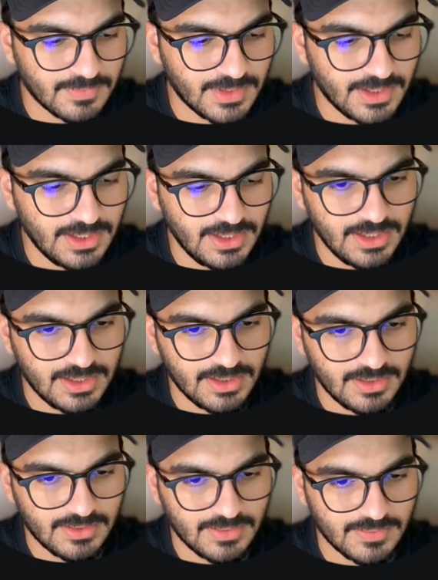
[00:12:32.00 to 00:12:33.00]

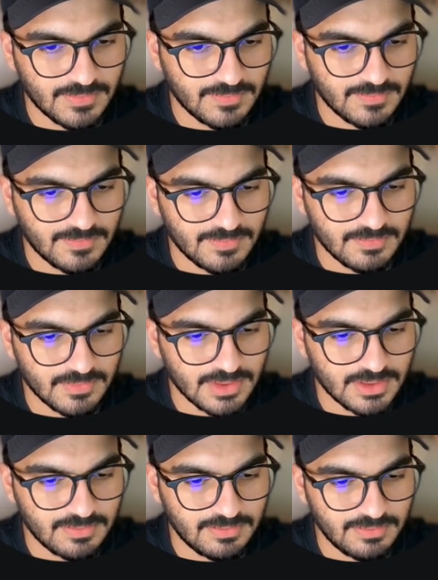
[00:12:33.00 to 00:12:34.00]
here,
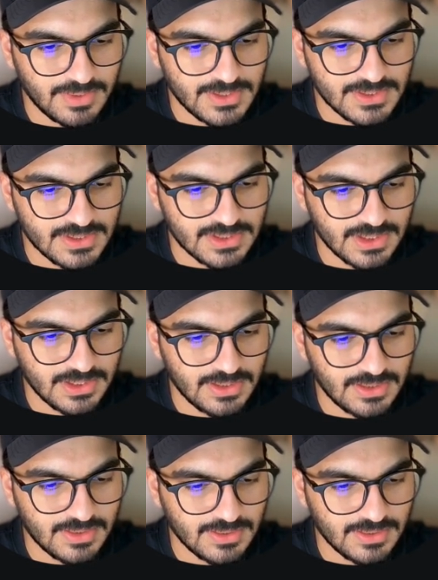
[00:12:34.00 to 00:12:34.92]
paste this in.